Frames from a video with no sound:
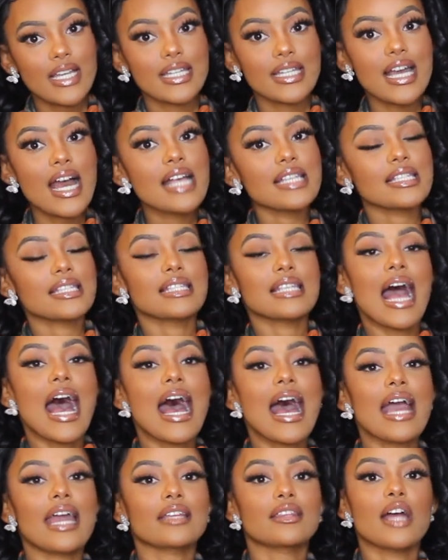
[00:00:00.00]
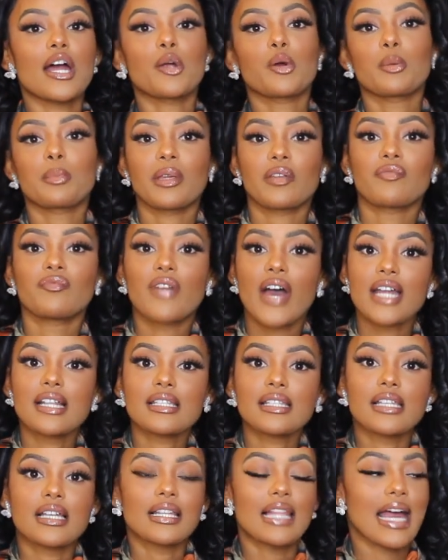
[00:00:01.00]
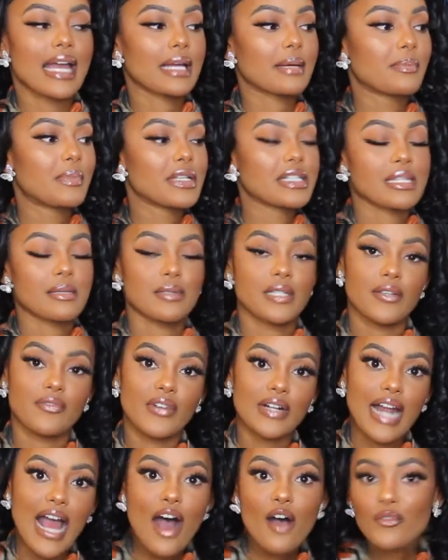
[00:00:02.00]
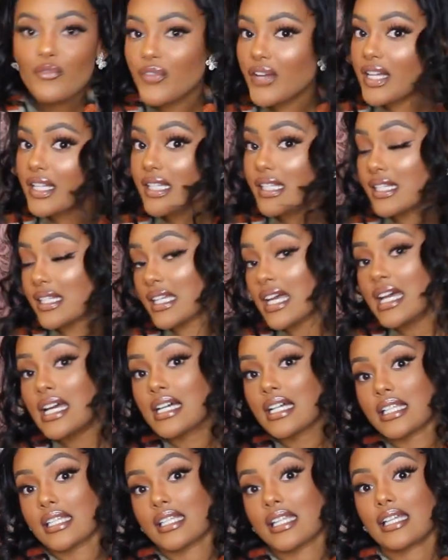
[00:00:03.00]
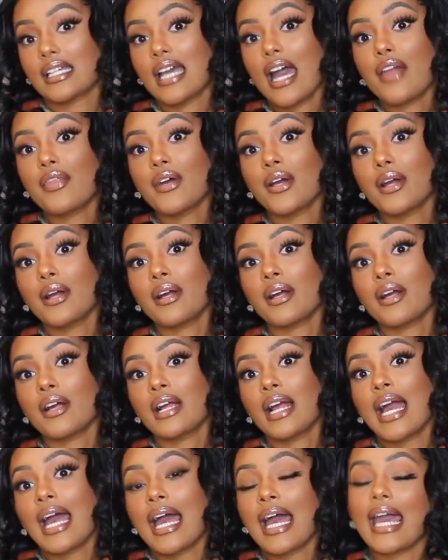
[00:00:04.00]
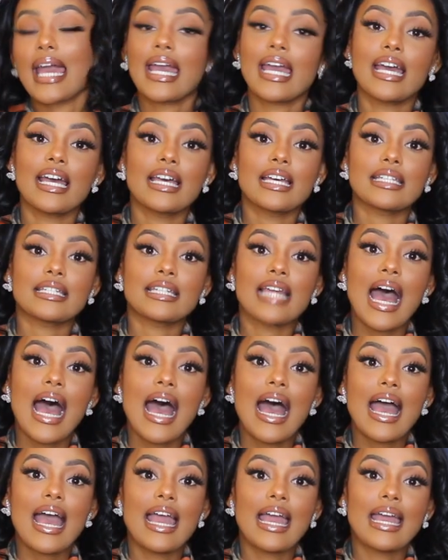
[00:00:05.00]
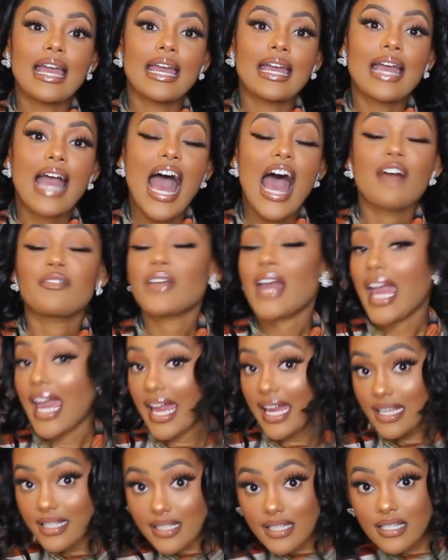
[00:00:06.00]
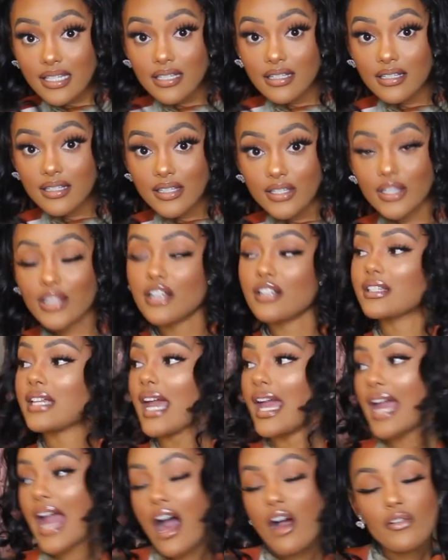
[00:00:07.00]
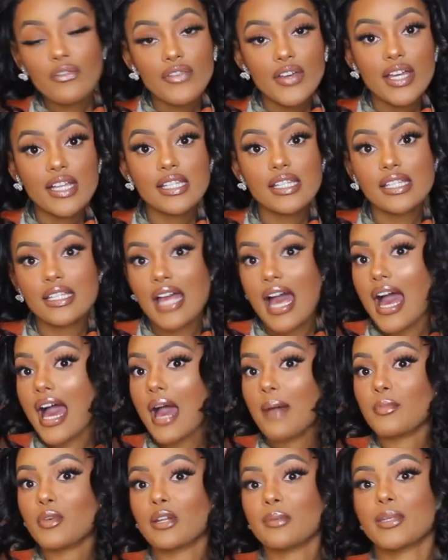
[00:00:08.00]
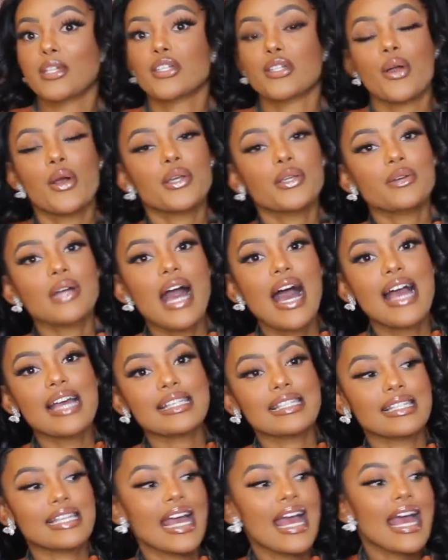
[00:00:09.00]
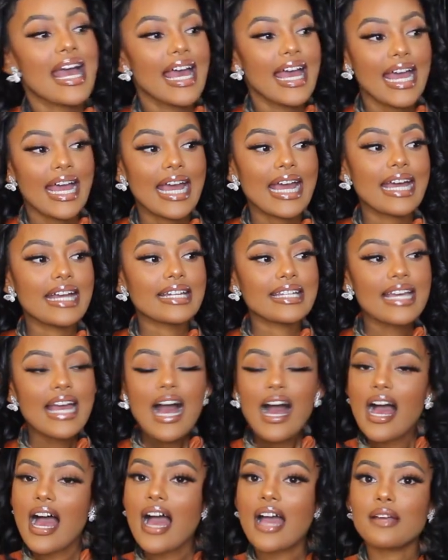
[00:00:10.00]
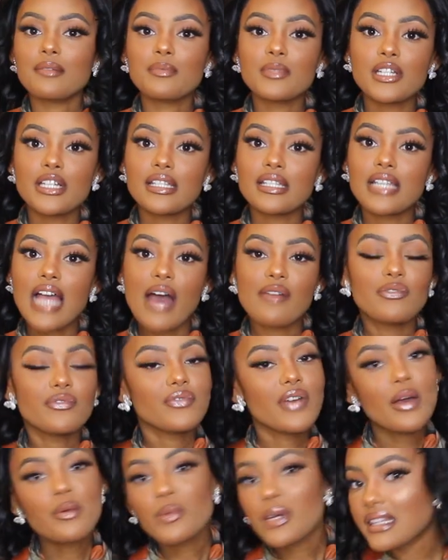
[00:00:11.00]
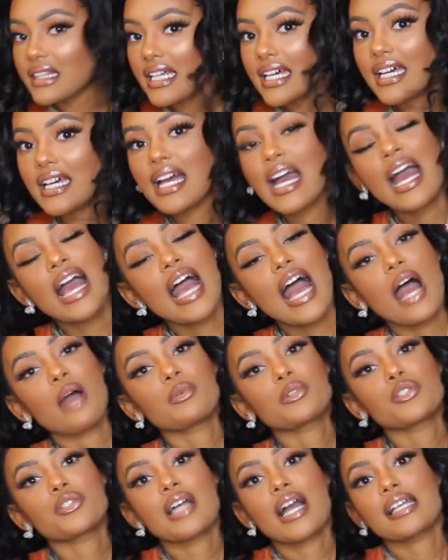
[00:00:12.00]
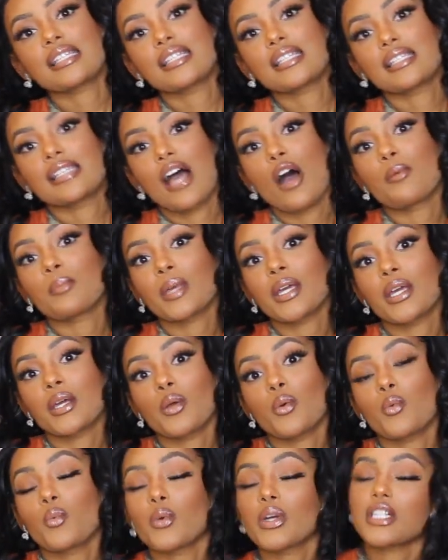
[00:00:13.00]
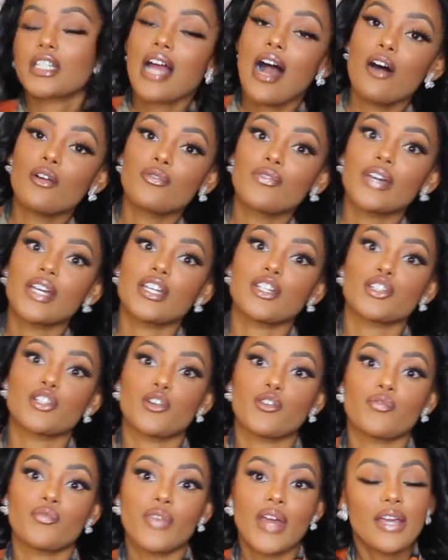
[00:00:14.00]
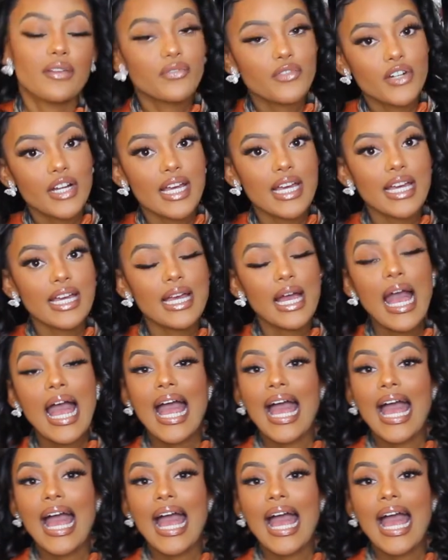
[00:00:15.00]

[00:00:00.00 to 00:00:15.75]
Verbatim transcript: yes, I thought it would be fun to like put some different outfits together and I have eight. So there's eight outfits that I'm gonna be showing you guys and yeah, I'm just having fun with it. I want you guys to tell me which outfit is your favorite